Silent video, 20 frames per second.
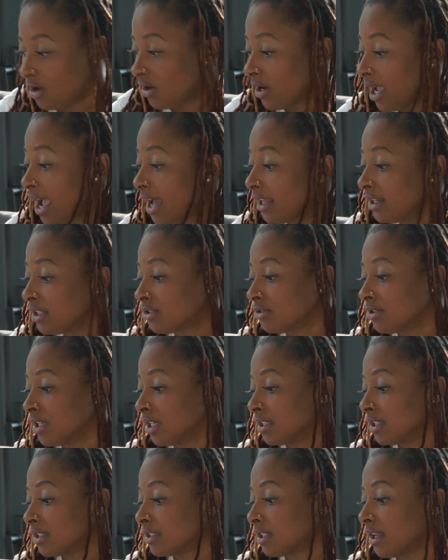Okay, how did you
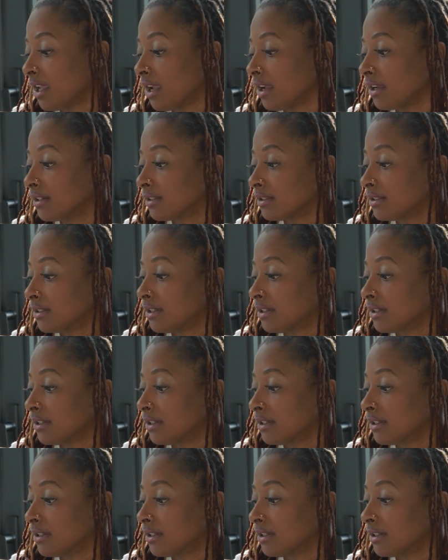get into that?